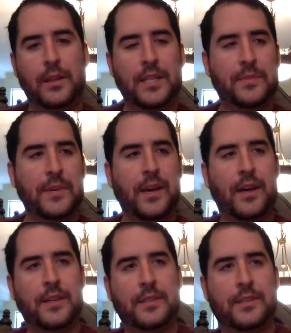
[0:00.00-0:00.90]
Let's be
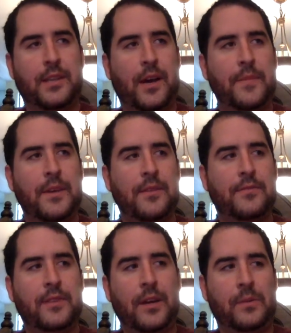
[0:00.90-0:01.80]
honest, Tommy.
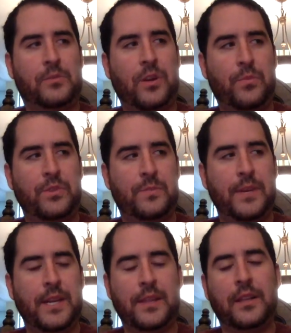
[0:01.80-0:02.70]
If Donald Trump was
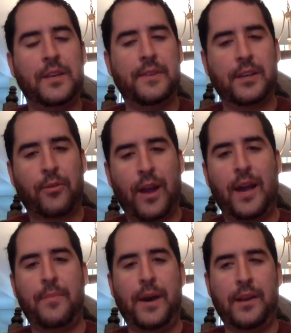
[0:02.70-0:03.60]
beating the living
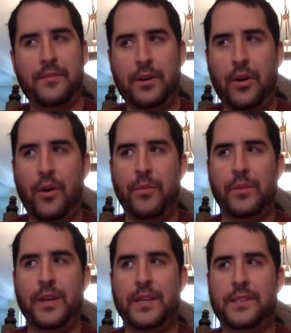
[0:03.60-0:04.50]
crap out of a
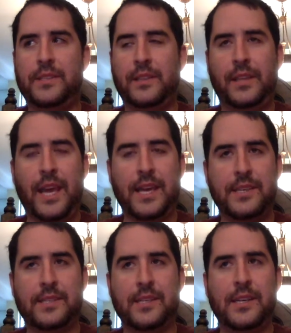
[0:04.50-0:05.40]
homeless,
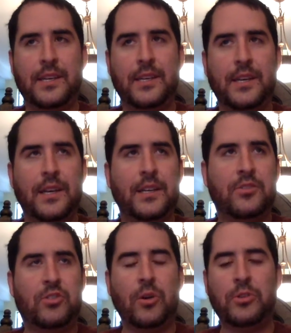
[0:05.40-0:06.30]
lazy
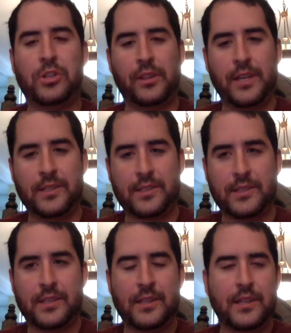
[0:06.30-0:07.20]

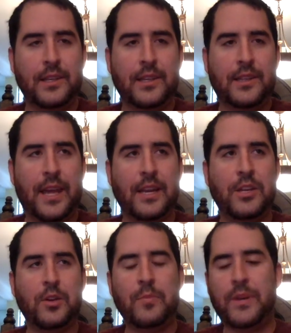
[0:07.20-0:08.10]
socialist, then
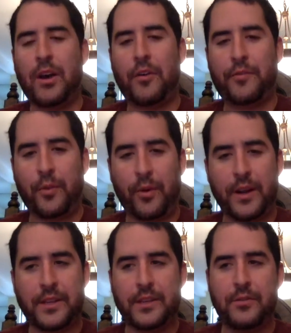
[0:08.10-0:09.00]
you'd be all for
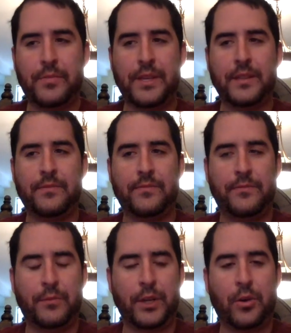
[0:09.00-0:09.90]
it. You'd be
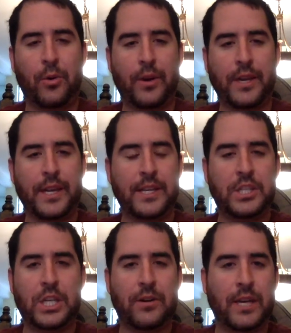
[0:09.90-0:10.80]
recording it and
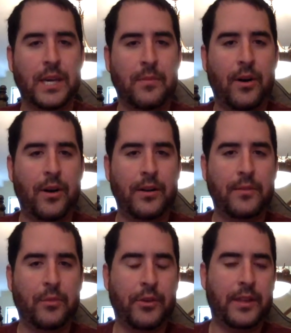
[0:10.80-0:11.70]
cheering him on,
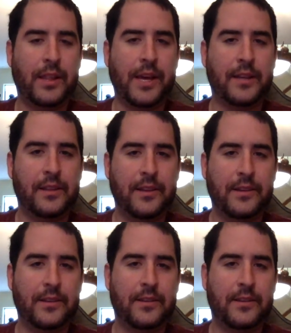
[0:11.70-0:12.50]
more than likely.